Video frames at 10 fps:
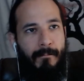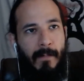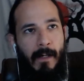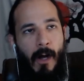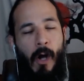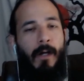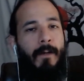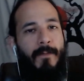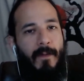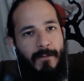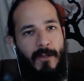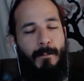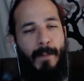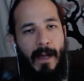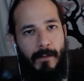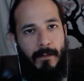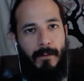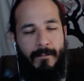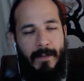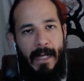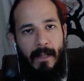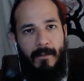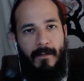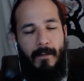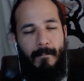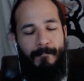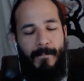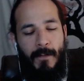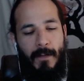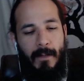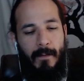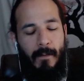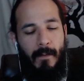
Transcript: arms of the spiral of the galaxy, you see.